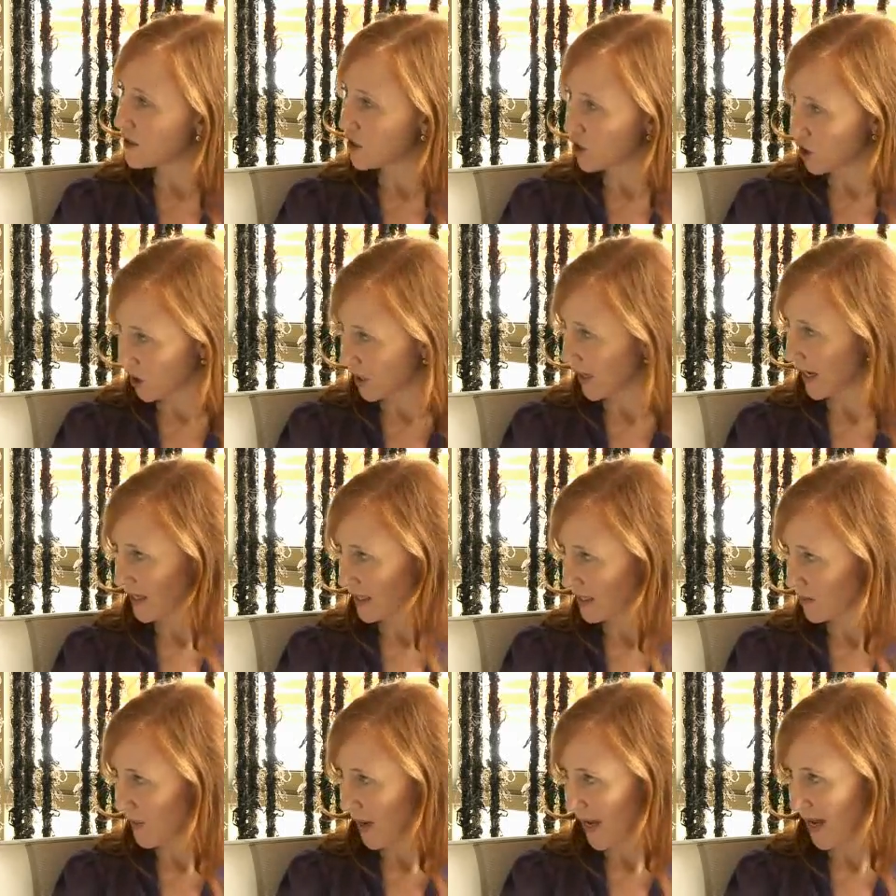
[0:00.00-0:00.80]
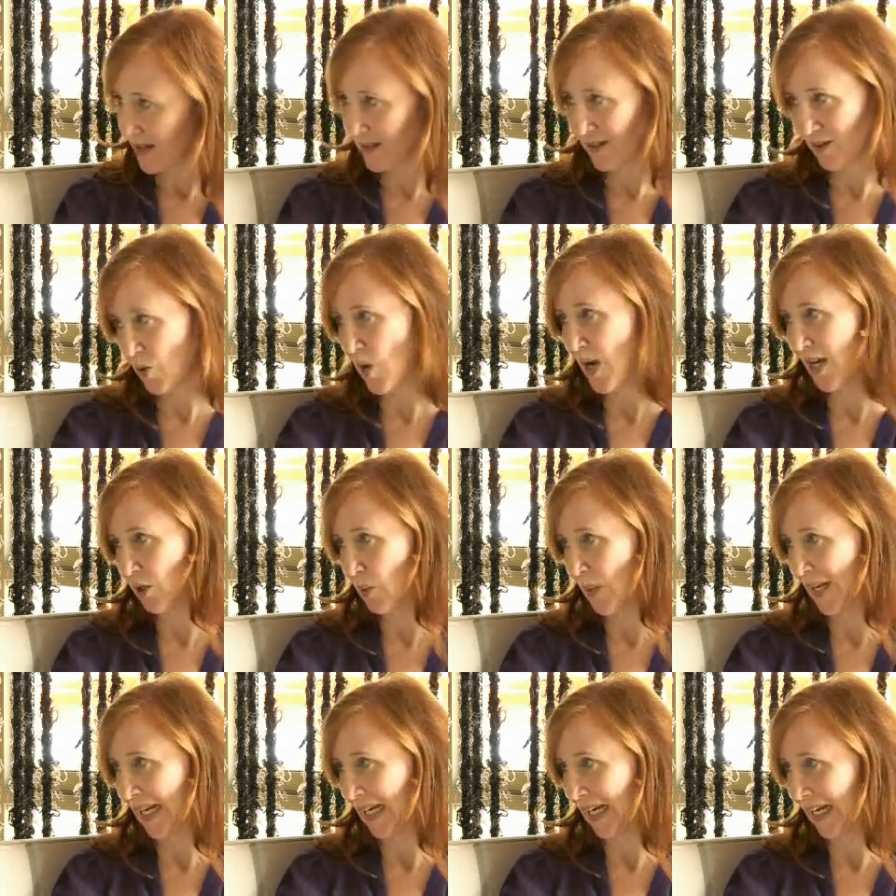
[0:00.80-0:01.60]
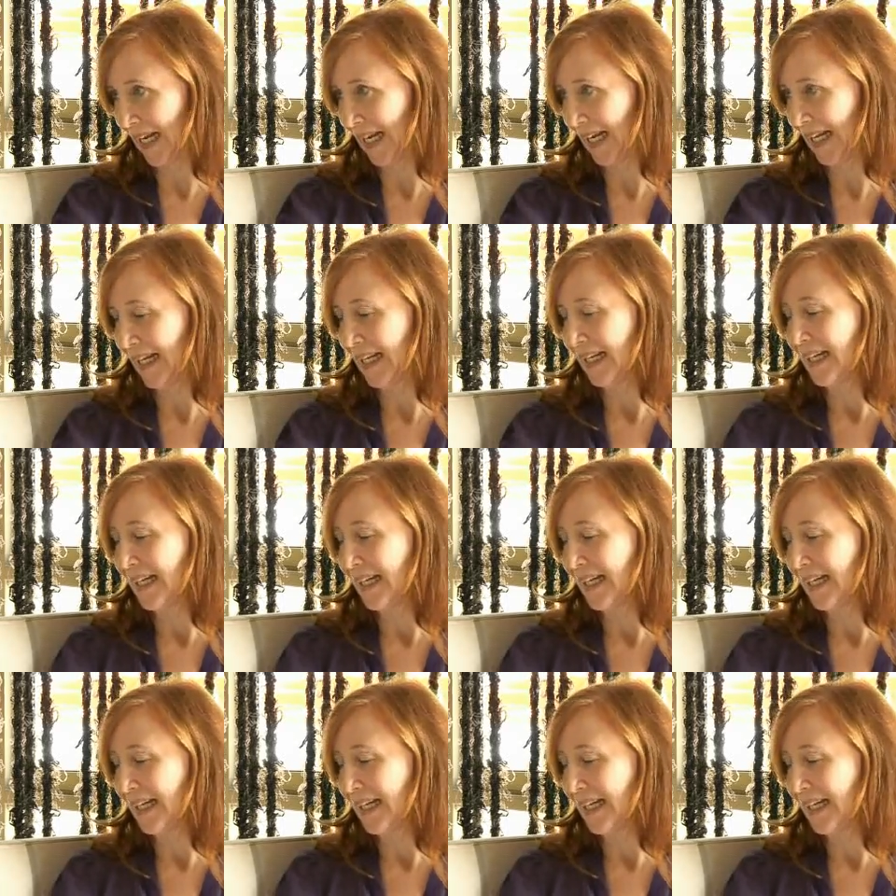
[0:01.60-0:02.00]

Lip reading: to the underpants quite quickly.